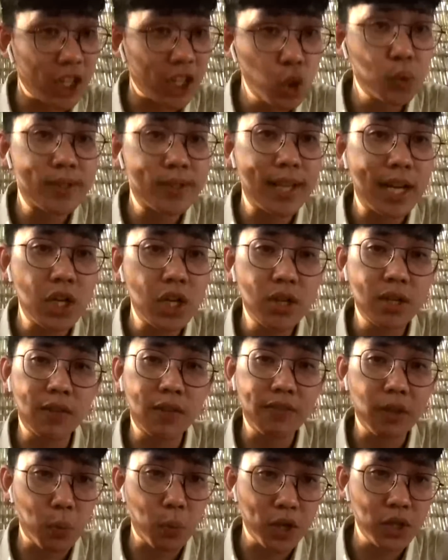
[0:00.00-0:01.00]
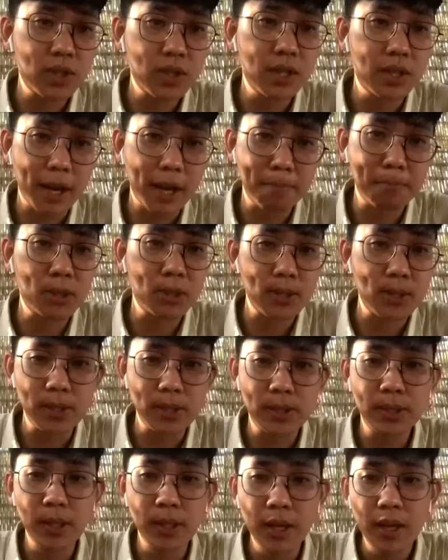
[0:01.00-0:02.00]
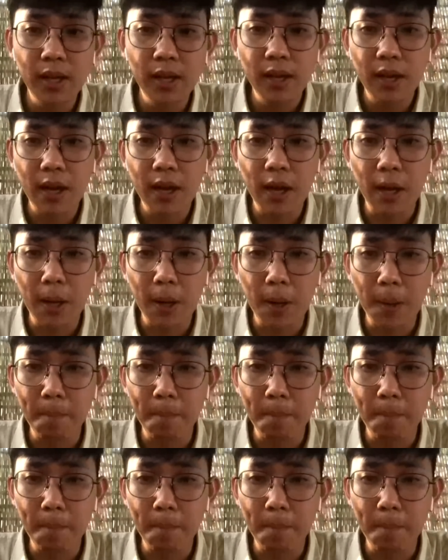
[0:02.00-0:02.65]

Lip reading: the accusation of the Western embassies.